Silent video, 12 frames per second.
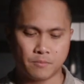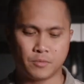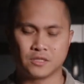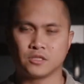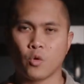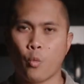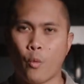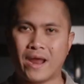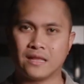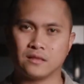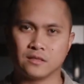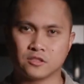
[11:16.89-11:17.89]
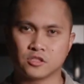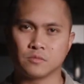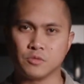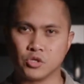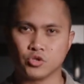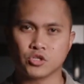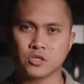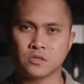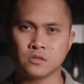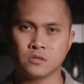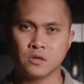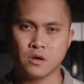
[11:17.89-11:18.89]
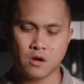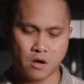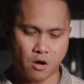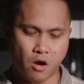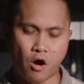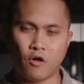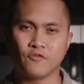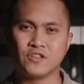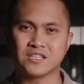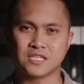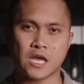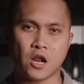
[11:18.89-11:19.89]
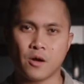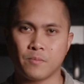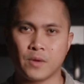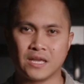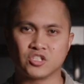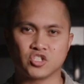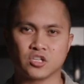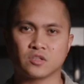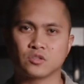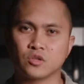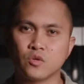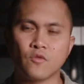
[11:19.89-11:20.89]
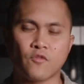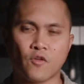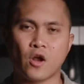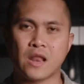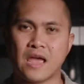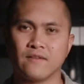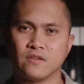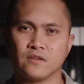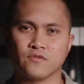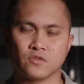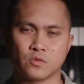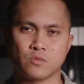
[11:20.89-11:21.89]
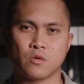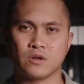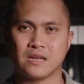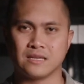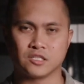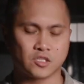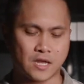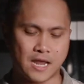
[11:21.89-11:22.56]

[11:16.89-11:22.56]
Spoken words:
but the weight distribution of the setup is just too front heavy for the Ronin S to